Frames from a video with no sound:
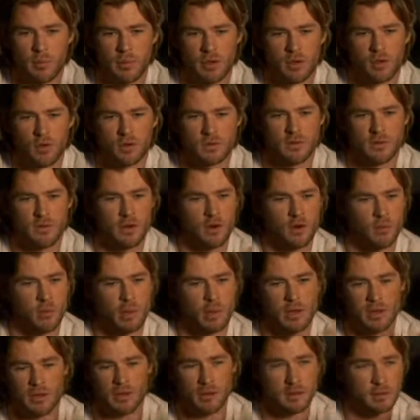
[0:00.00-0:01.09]
because of their
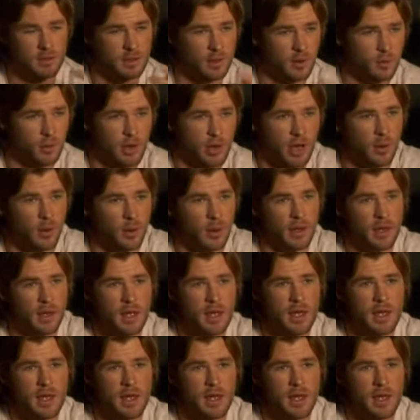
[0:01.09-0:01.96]
abilities and their power,